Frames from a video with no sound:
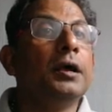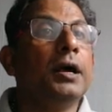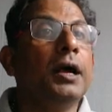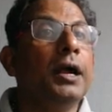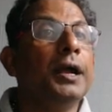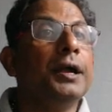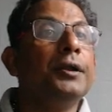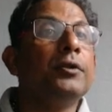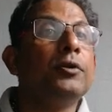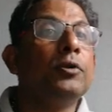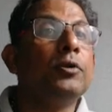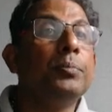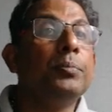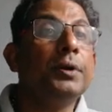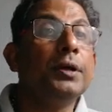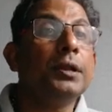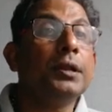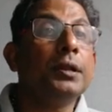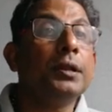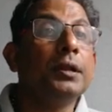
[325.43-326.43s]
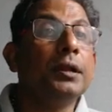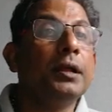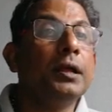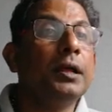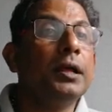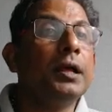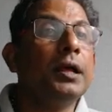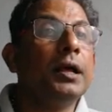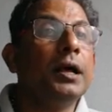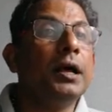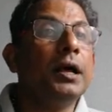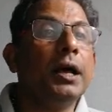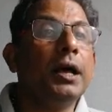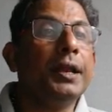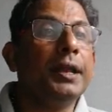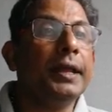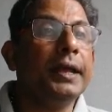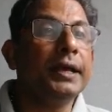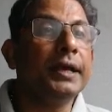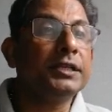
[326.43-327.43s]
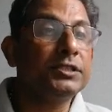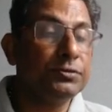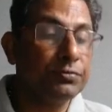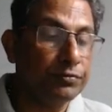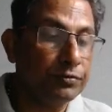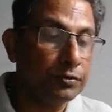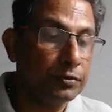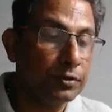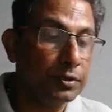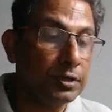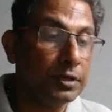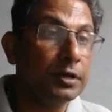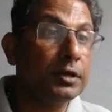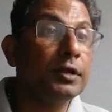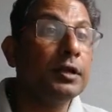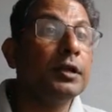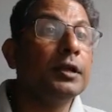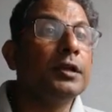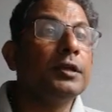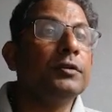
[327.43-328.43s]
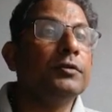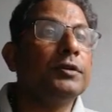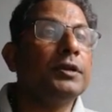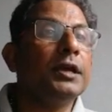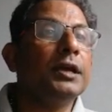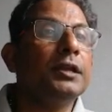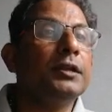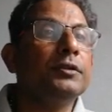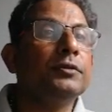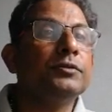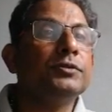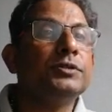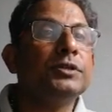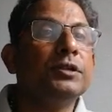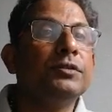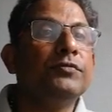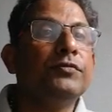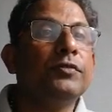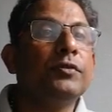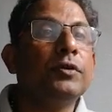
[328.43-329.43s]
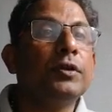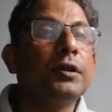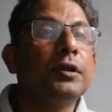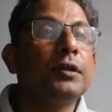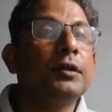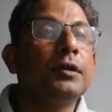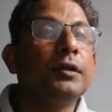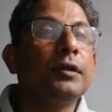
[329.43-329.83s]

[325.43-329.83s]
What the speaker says: eyedropper, and X for, you can use it for